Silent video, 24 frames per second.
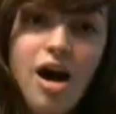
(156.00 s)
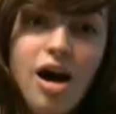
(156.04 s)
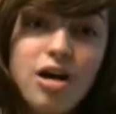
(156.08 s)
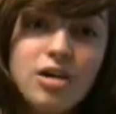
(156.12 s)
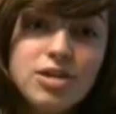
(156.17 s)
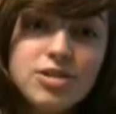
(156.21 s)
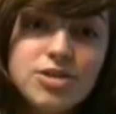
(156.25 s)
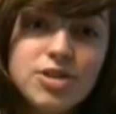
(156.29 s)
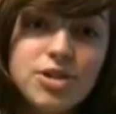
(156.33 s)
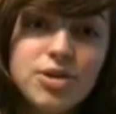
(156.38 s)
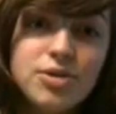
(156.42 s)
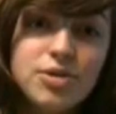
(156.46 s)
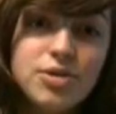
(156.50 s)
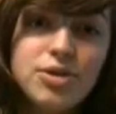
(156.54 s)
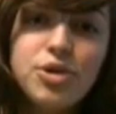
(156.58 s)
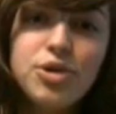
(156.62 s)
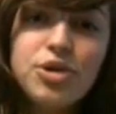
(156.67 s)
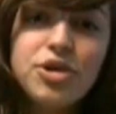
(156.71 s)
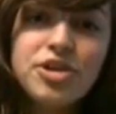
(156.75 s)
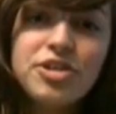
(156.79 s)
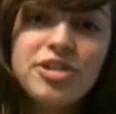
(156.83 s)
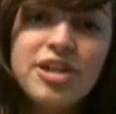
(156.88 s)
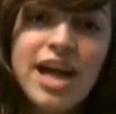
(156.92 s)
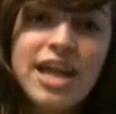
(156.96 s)
Also,
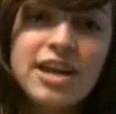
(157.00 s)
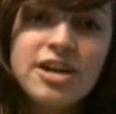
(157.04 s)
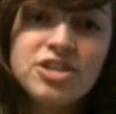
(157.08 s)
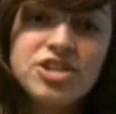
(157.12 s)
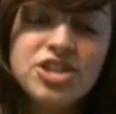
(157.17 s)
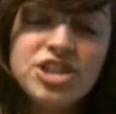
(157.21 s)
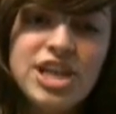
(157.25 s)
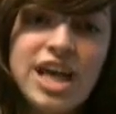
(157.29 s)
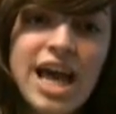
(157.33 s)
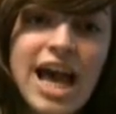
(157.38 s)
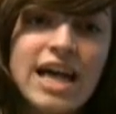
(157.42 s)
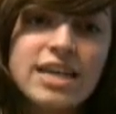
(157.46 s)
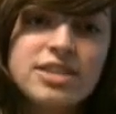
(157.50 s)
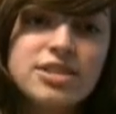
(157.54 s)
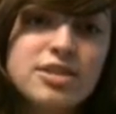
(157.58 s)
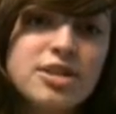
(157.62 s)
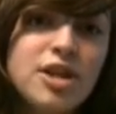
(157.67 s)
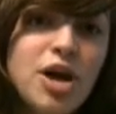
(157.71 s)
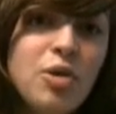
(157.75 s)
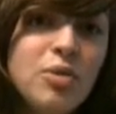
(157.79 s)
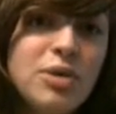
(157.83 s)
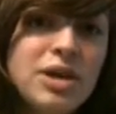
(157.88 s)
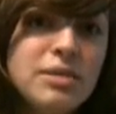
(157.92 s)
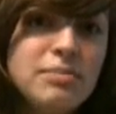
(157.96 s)
nuclear energy has
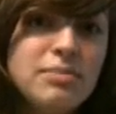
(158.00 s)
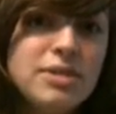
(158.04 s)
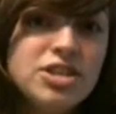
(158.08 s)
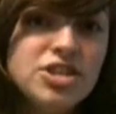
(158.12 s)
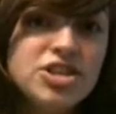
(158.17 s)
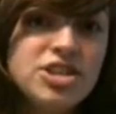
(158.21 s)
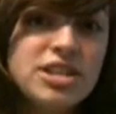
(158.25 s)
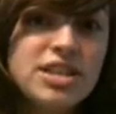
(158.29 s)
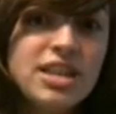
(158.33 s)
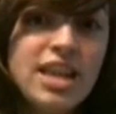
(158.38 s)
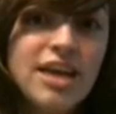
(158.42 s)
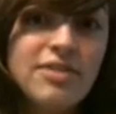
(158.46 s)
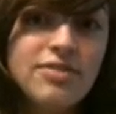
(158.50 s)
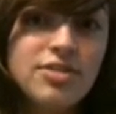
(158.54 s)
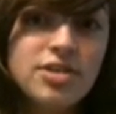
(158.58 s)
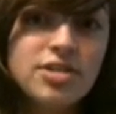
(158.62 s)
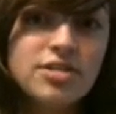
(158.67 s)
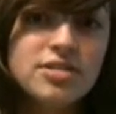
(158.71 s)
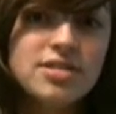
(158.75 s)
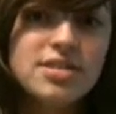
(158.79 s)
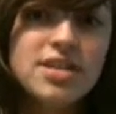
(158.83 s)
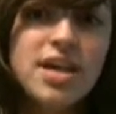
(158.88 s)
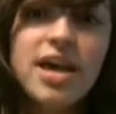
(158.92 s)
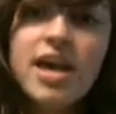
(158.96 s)
low emission
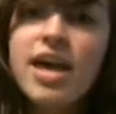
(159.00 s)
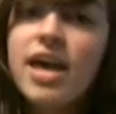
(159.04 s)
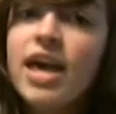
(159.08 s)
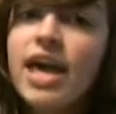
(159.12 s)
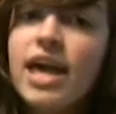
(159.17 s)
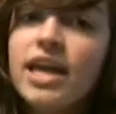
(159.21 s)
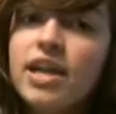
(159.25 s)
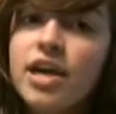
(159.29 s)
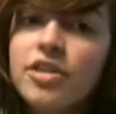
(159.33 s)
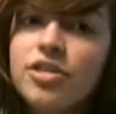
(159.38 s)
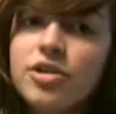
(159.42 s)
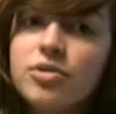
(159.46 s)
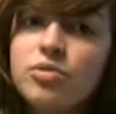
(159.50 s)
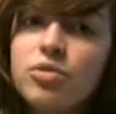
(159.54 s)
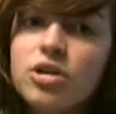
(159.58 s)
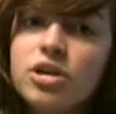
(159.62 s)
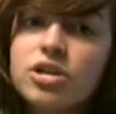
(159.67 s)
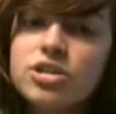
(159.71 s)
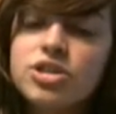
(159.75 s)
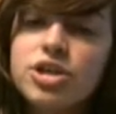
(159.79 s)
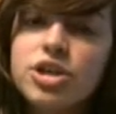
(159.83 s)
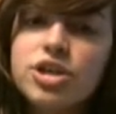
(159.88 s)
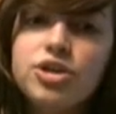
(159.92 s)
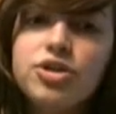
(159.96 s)
levels. In other
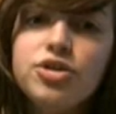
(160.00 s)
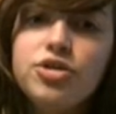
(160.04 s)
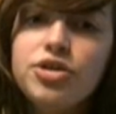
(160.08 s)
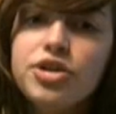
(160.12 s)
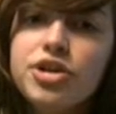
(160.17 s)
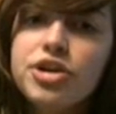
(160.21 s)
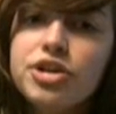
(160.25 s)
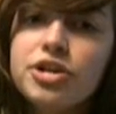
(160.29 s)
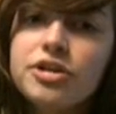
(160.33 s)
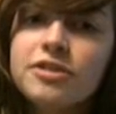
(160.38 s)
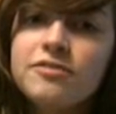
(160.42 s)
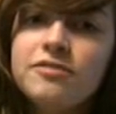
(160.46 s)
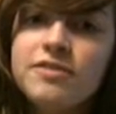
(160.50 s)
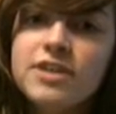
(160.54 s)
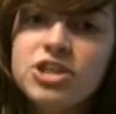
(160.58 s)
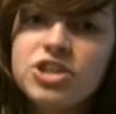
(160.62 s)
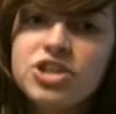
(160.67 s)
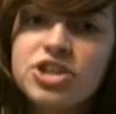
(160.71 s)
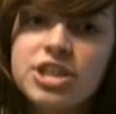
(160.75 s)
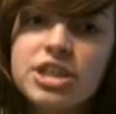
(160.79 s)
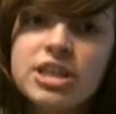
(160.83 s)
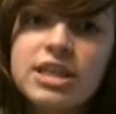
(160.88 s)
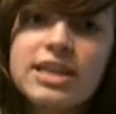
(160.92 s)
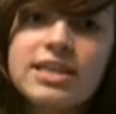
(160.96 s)
words, nuclear
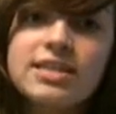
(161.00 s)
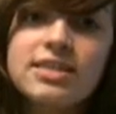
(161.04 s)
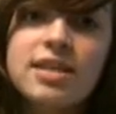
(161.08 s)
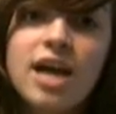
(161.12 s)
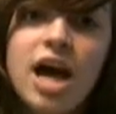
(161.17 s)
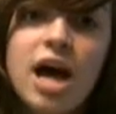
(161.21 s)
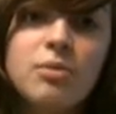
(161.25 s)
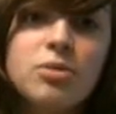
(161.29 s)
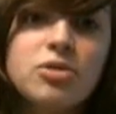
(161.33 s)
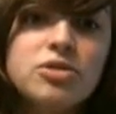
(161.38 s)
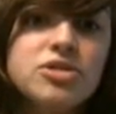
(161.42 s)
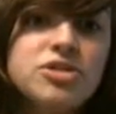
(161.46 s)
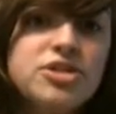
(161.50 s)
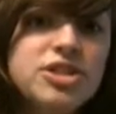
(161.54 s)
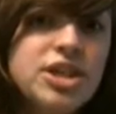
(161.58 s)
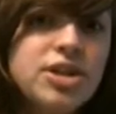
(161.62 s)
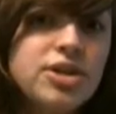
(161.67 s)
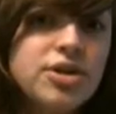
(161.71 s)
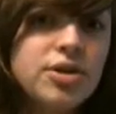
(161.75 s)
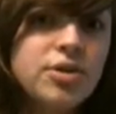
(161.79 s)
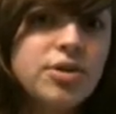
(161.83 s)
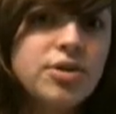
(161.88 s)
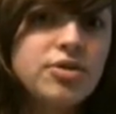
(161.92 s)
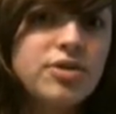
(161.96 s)
fission leads to almost
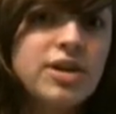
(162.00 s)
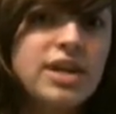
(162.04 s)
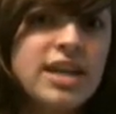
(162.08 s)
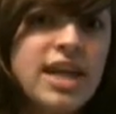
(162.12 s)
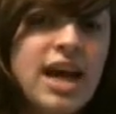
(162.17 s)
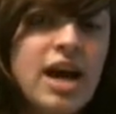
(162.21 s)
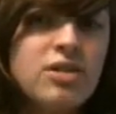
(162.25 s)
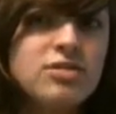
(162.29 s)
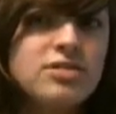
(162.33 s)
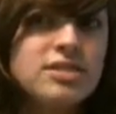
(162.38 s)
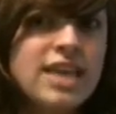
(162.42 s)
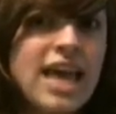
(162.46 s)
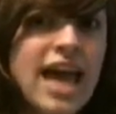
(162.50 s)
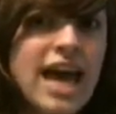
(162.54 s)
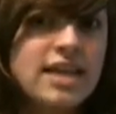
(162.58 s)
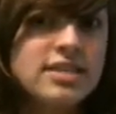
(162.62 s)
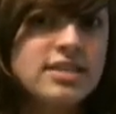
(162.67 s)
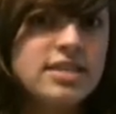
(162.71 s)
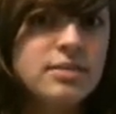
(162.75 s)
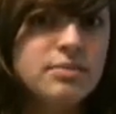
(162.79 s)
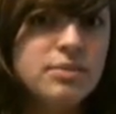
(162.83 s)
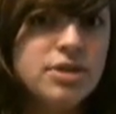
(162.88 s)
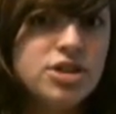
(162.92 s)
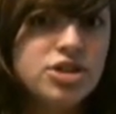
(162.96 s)
zero greenhouse
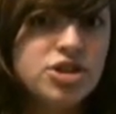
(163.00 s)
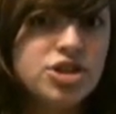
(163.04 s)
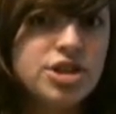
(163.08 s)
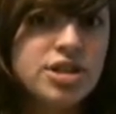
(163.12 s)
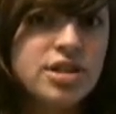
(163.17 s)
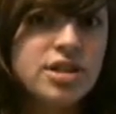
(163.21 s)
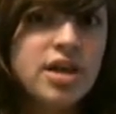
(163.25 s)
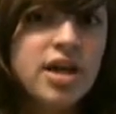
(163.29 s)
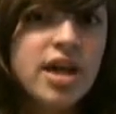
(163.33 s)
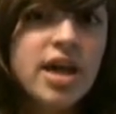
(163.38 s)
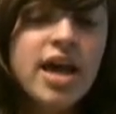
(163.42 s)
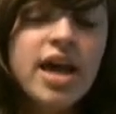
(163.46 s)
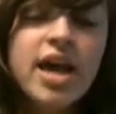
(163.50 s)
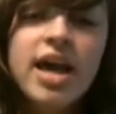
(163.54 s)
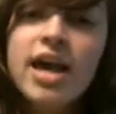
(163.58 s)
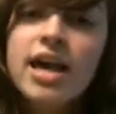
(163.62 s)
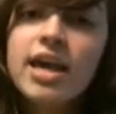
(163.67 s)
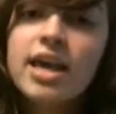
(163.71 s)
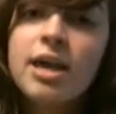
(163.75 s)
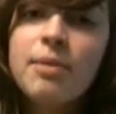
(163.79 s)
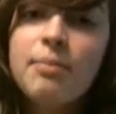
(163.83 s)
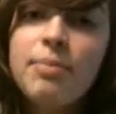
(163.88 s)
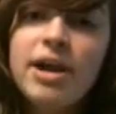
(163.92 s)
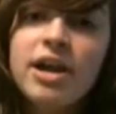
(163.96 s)
gas emission.
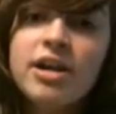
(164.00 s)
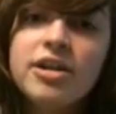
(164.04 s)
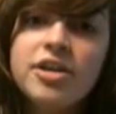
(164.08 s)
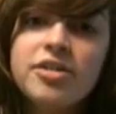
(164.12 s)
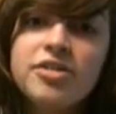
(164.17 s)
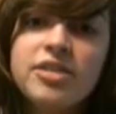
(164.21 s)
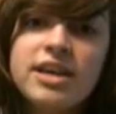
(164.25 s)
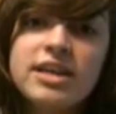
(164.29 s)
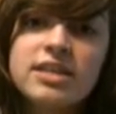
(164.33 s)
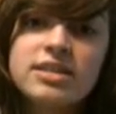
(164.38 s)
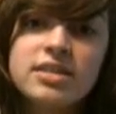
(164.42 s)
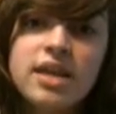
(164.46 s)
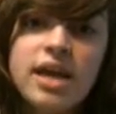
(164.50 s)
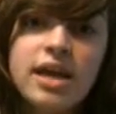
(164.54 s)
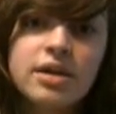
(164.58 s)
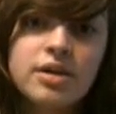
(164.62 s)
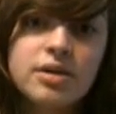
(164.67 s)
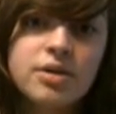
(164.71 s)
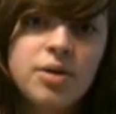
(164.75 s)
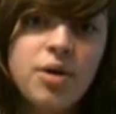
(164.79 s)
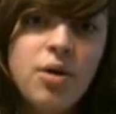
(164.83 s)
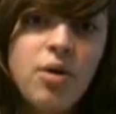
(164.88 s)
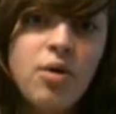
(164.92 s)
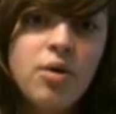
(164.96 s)
Compared to things
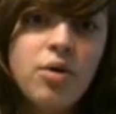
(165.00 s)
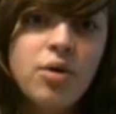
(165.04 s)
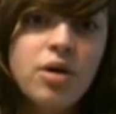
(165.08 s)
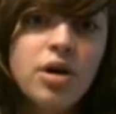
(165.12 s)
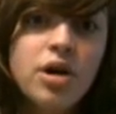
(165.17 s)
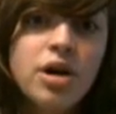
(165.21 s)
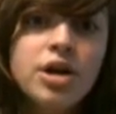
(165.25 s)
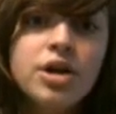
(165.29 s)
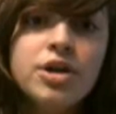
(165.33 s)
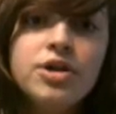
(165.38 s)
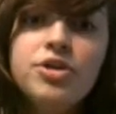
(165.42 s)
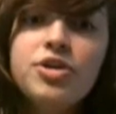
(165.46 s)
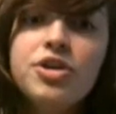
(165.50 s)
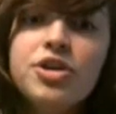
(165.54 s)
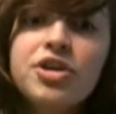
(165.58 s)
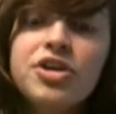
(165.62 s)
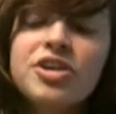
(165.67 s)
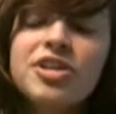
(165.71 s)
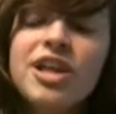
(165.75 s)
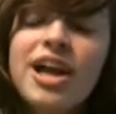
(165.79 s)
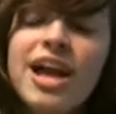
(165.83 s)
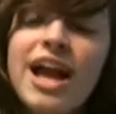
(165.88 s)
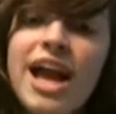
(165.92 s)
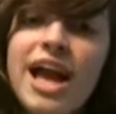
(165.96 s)
like coal,
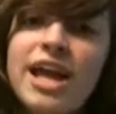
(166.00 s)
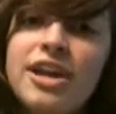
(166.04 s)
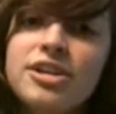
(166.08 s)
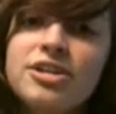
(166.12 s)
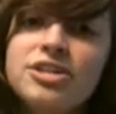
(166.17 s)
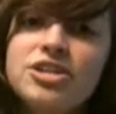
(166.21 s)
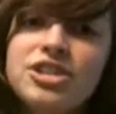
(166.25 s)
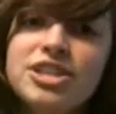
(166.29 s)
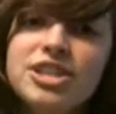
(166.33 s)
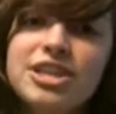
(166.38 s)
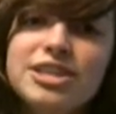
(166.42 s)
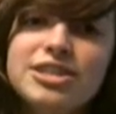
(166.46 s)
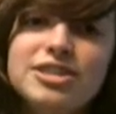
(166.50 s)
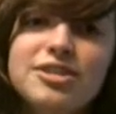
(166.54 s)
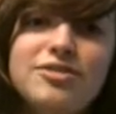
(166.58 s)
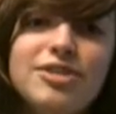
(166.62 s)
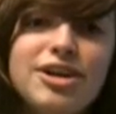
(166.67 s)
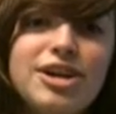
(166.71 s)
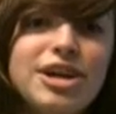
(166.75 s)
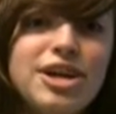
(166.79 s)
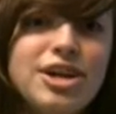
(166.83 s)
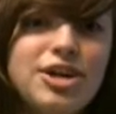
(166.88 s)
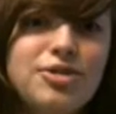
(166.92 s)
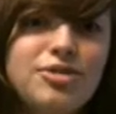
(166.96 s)
nuclear energy is a
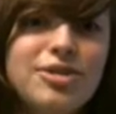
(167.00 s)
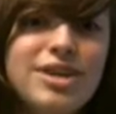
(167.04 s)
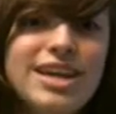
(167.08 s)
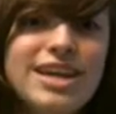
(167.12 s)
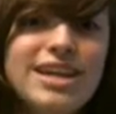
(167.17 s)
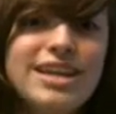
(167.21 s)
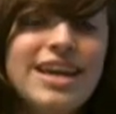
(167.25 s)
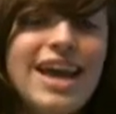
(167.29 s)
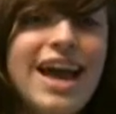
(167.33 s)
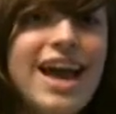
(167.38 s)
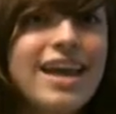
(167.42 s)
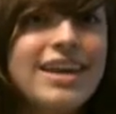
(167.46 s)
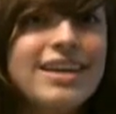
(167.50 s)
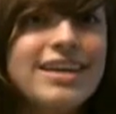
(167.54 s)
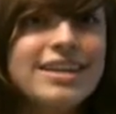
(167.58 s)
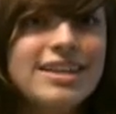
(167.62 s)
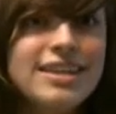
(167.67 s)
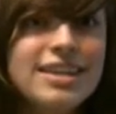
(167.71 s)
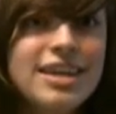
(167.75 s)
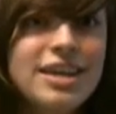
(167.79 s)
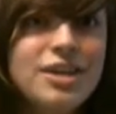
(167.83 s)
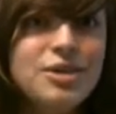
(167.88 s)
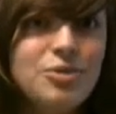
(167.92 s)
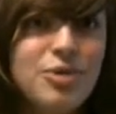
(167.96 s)
very green and
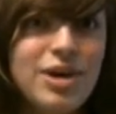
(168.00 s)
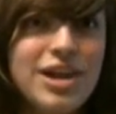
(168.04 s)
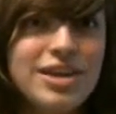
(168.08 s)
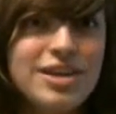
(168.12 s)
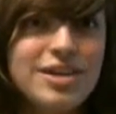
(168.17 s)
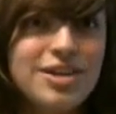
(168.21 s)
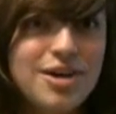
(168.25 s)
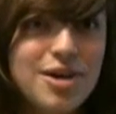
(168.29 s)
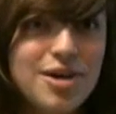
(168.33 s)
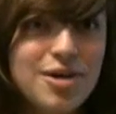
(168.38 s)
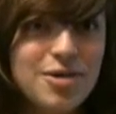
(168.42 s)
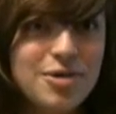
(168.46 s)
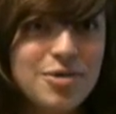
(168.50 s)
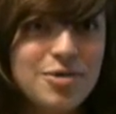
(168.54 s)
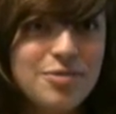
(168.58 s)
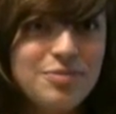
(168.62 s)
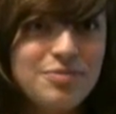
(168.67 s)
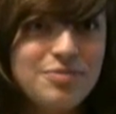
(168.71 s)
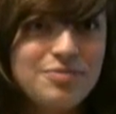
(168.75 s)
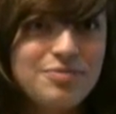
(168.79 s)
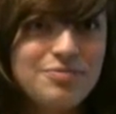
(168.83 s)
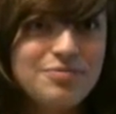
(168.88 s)
clean way to go.